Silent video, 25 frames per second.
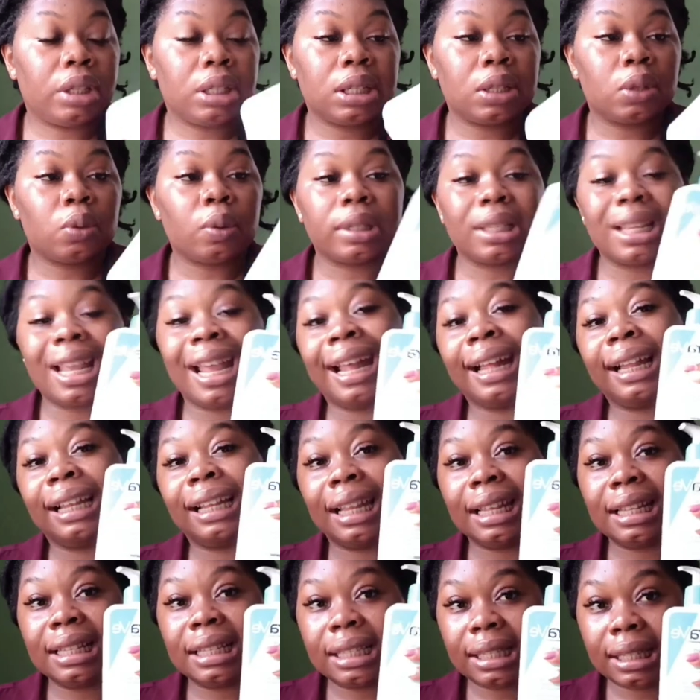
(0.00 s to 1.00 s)
this is what a
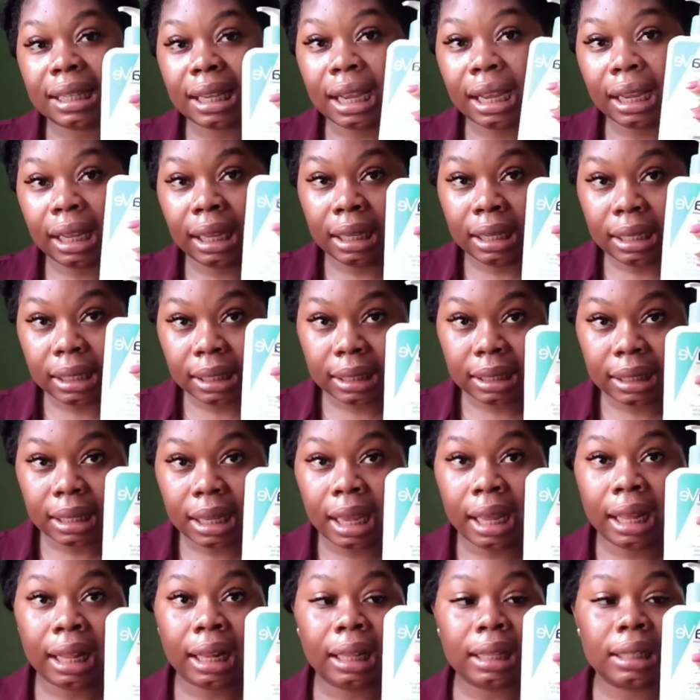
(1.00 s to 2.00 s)
cleanser is.
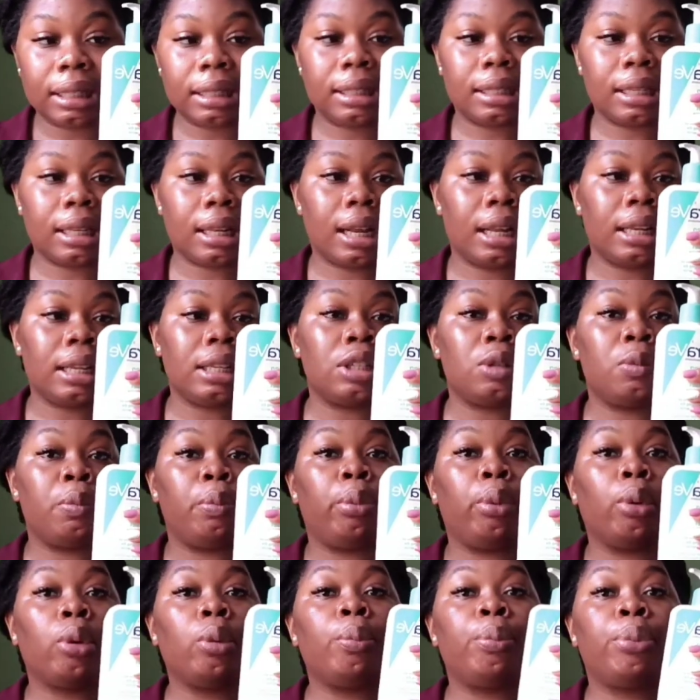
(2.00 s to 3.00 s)
A cleanser, and it's
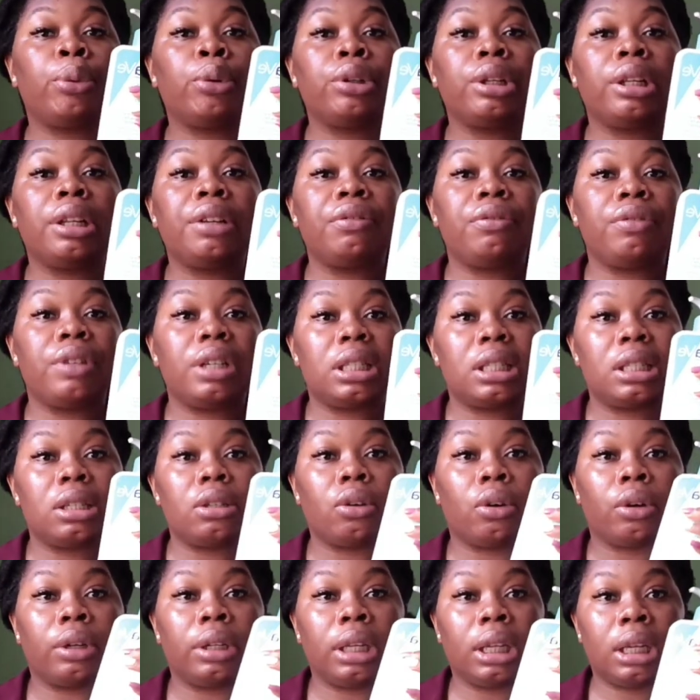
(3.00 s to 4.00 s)
boldly
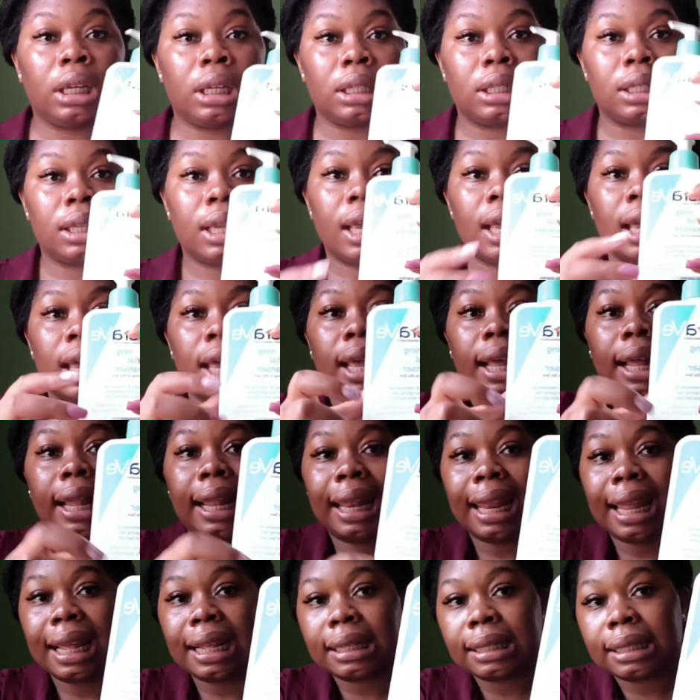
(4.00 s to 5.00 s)
written on it,
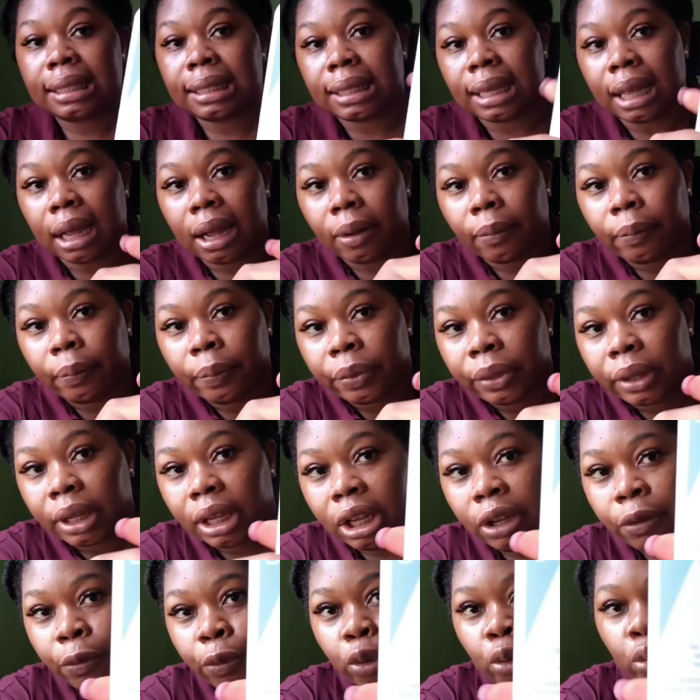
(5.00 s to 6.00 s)
cleanser.
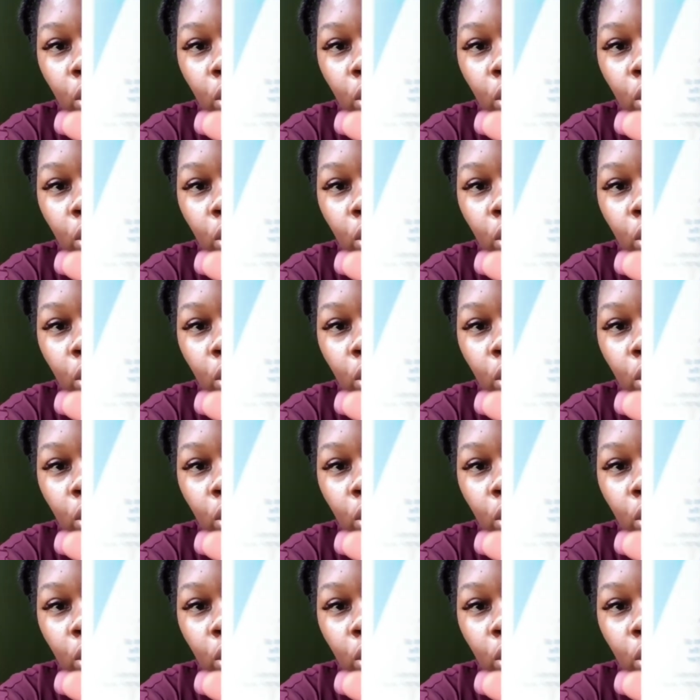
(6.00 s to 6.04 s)
If